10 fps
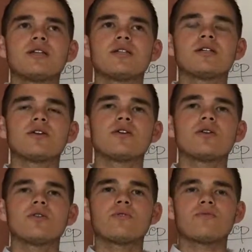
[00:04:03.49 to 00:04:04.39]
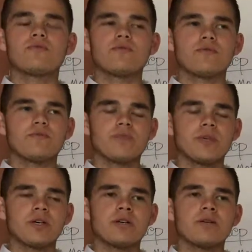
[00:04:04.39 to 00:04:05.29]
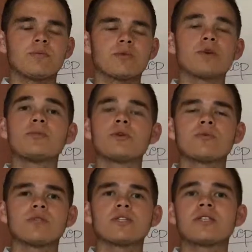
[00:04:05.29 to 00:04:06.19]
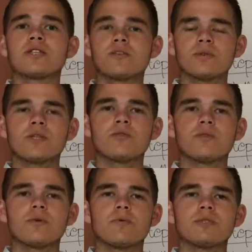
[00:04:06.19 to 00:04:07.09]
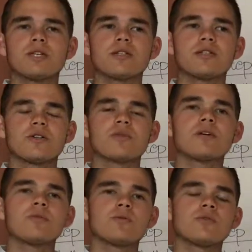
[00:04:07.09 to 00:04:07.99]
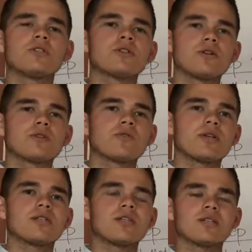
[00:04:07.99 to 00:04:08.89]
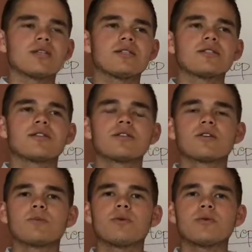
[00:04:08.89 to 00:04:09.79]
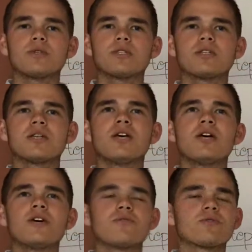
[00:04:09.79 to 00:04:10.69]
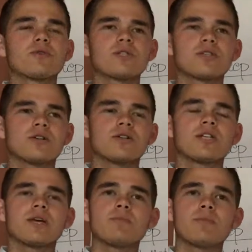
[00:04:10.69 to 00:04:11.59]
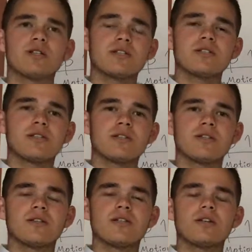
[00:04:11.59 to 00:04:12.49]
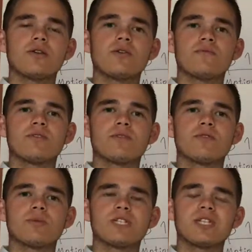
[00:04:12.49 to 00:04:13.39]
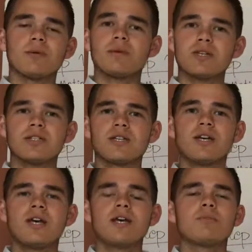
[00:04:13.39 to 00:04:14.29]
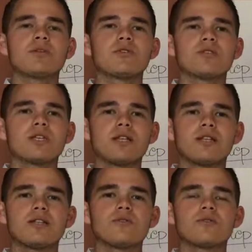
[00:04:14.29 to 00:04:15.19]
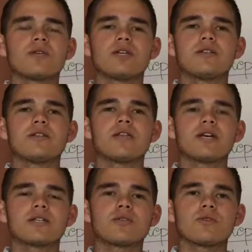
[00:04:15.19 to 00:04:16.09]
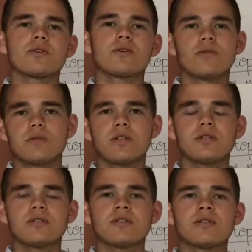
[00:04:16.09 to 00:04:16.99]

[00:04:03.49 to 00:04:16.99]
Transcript: There are a lot of components that go into a website, so now you will start creating these components. Of course there are templates that are offered from the CMS, but you still need to create the actual content.